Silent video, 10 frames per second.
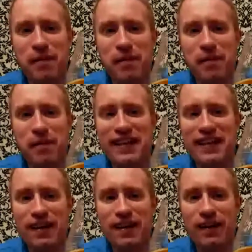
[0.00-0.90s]
It's very
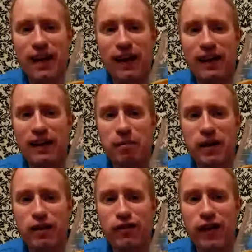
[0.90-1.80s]
much drinking
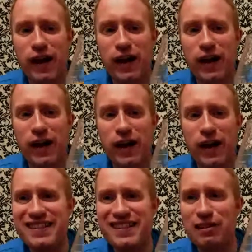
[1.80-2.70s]
a little bit of
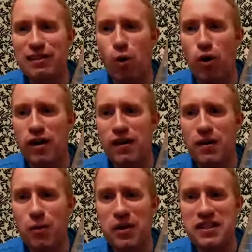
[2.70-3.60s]

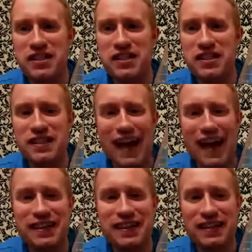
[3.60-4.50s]
distilled water, which
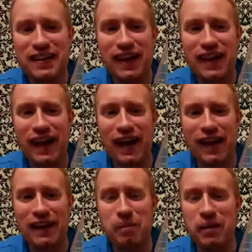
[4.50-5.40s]
has had
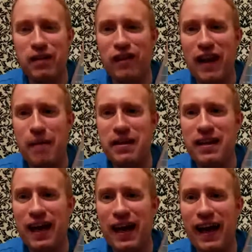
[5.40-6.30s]
a little bit
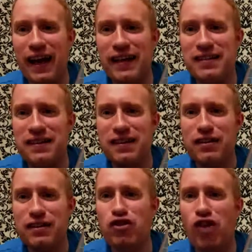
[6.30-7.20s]
of lemon
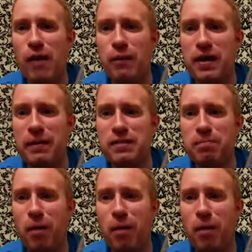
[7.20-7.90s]
and a dry